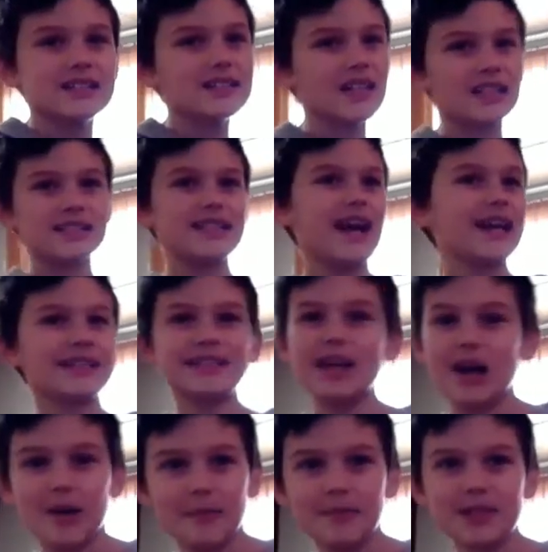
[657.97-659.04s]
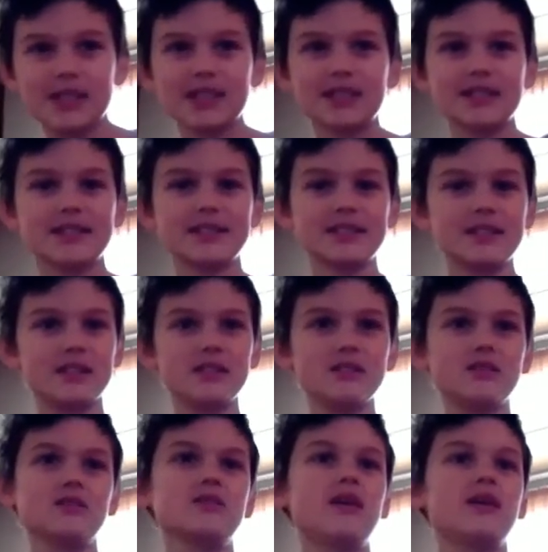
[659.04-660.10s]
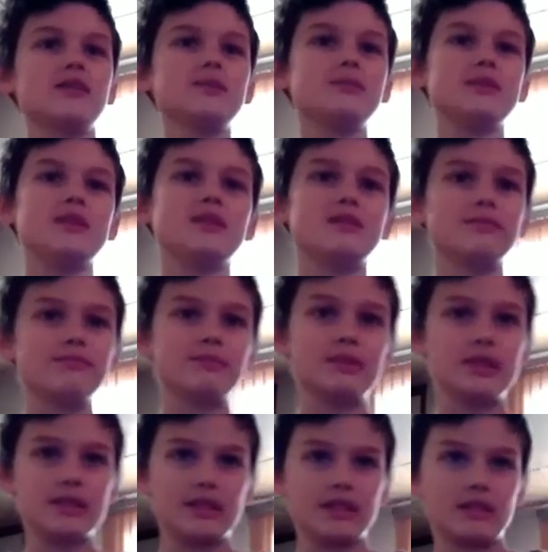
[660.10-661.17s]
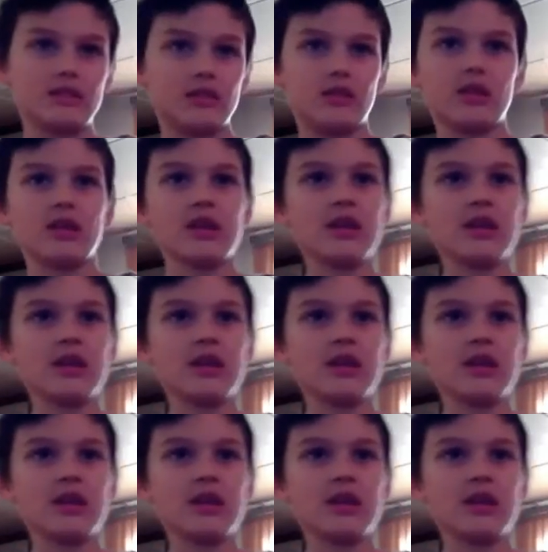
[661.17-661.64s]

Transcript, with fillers: not that dumb. You know, it cost me money, so.